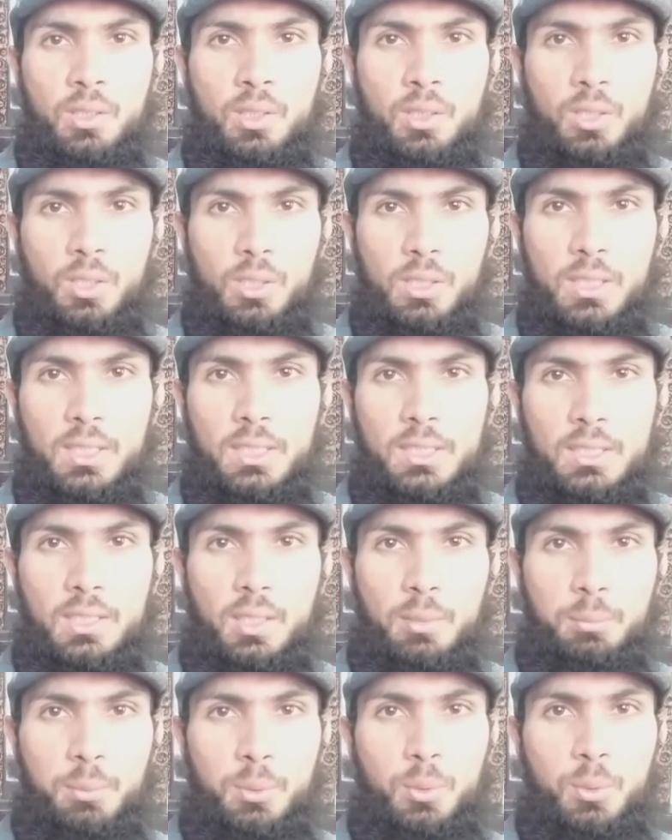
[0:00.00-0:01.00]
Okay, it's
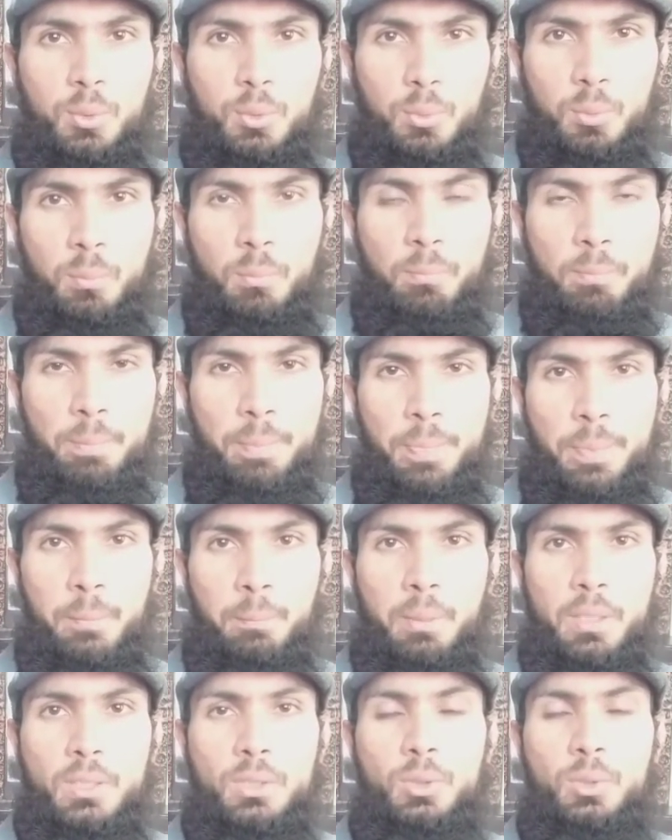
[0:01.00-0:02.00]
up to you.
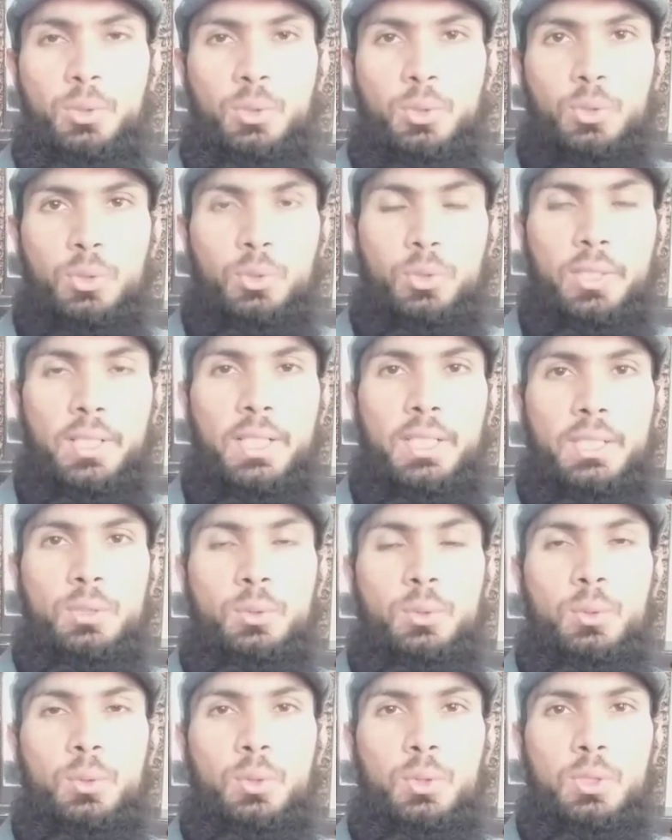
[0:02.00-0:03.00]
But you should try
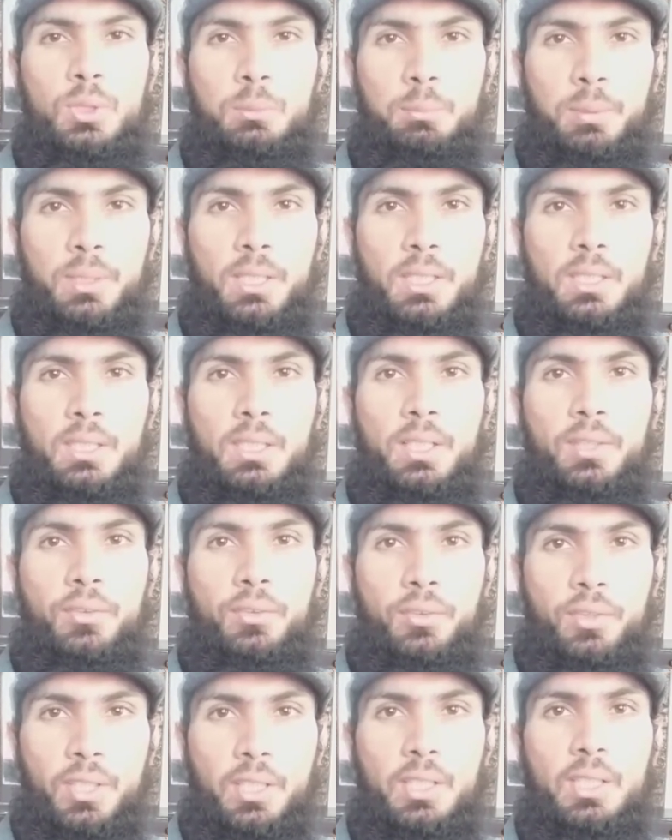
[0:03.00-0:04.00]
to speak the
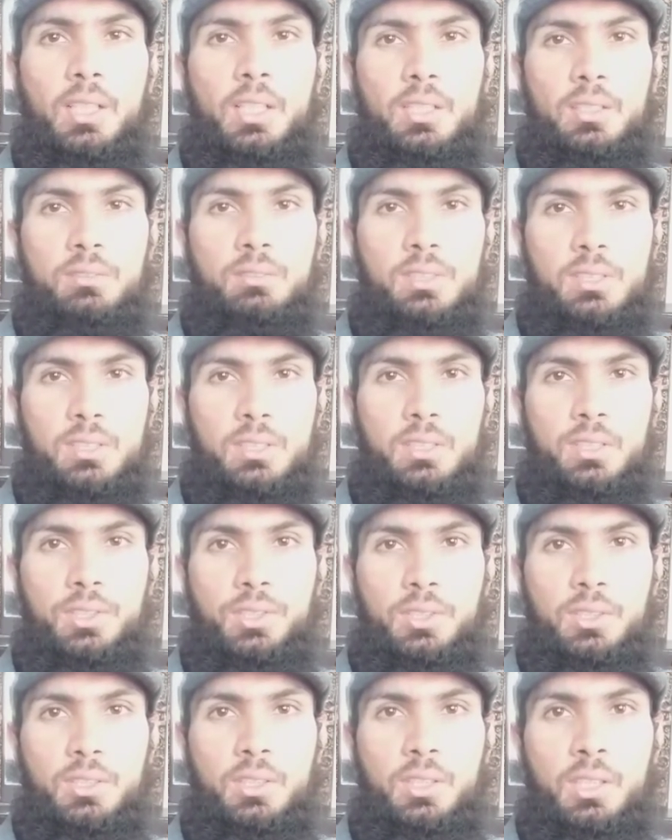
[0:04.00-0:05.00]
real
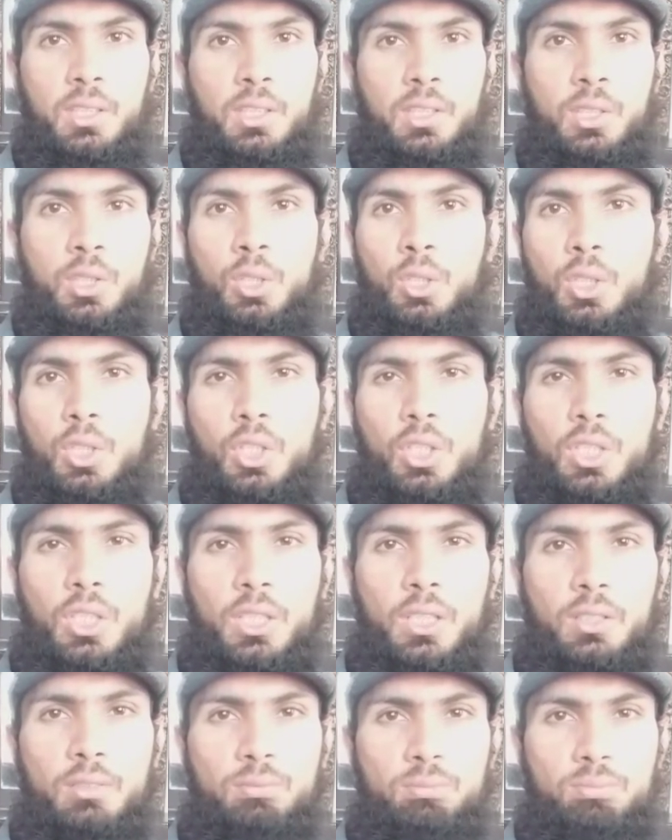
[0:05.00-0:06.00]
conversation, not
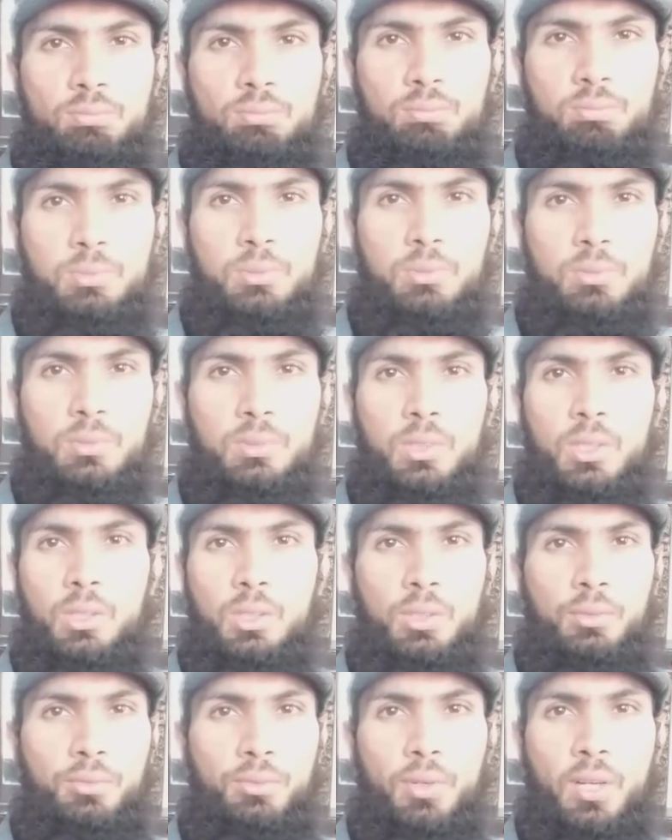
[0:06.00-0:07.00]

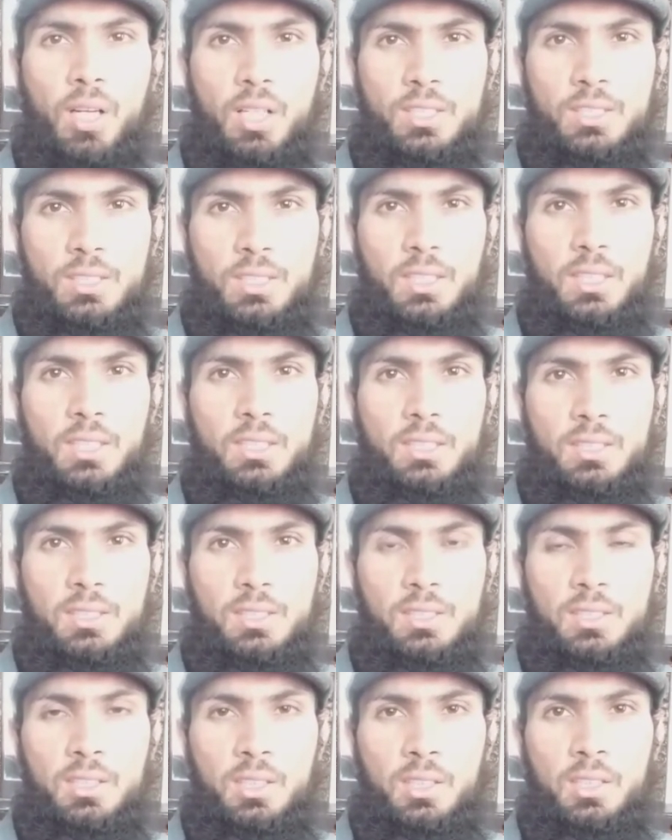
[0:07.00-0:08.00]
the false things,
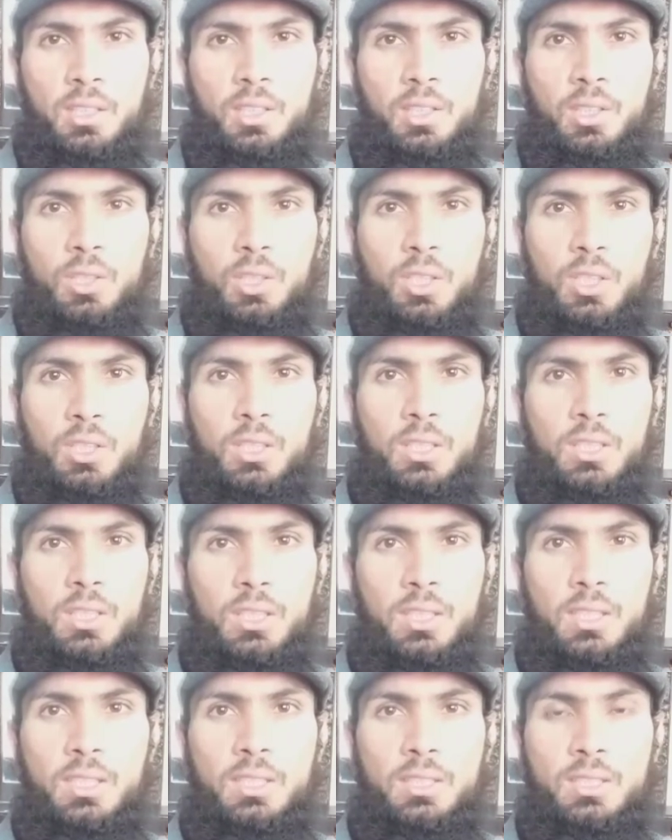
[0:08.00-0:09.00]
not the
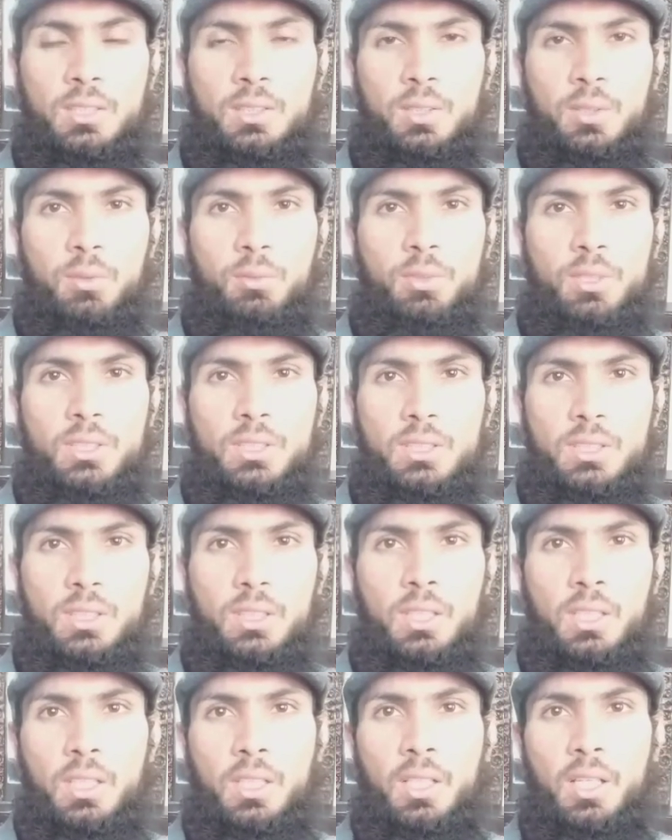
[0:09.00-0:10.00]
things which
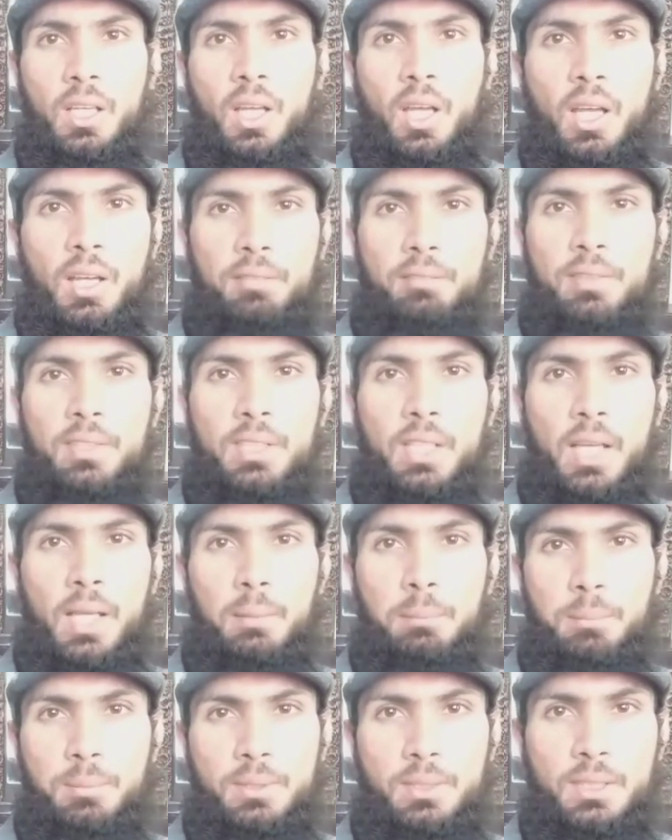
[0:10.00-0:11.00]
haven't
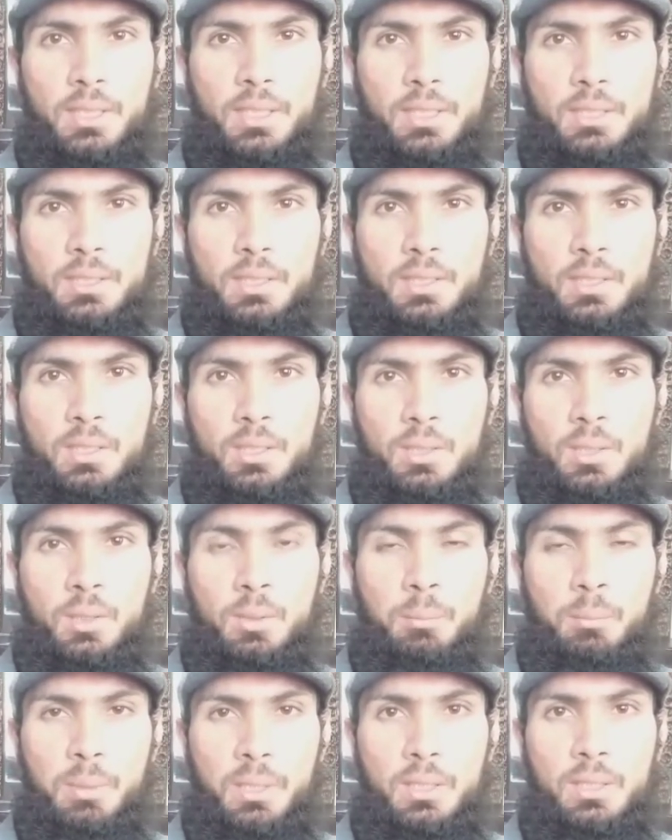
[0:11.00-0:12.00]
happened yet,
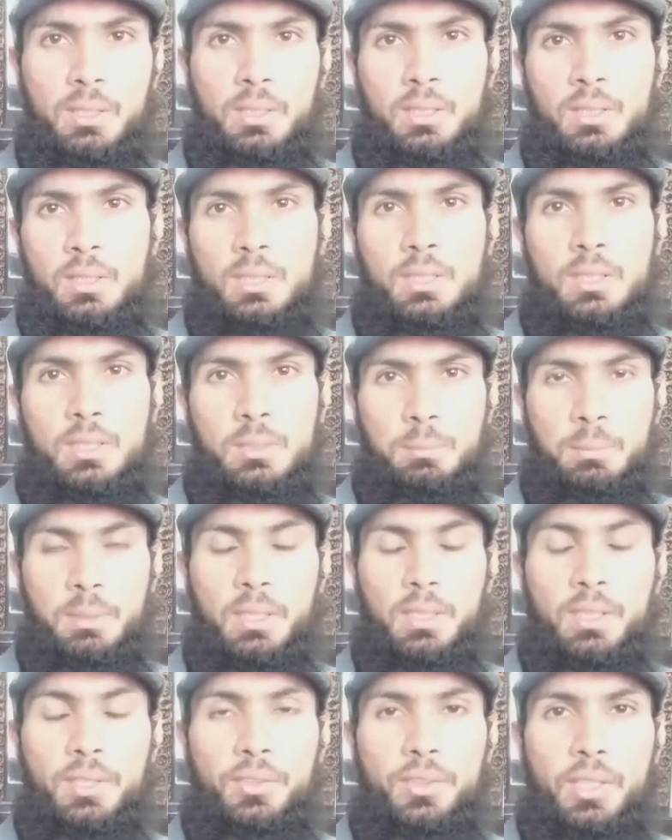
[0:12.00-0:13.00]
but speak
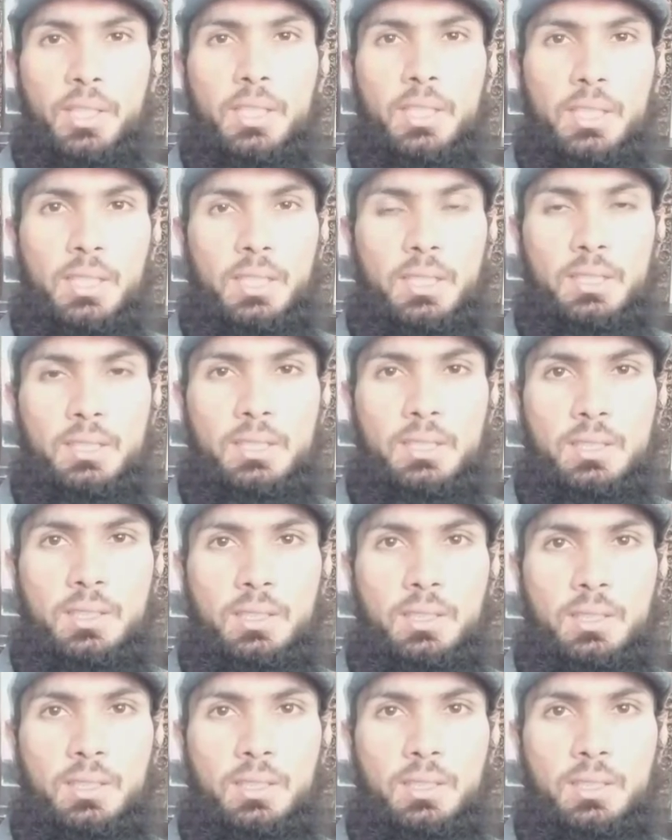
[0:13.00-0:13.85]
the real things.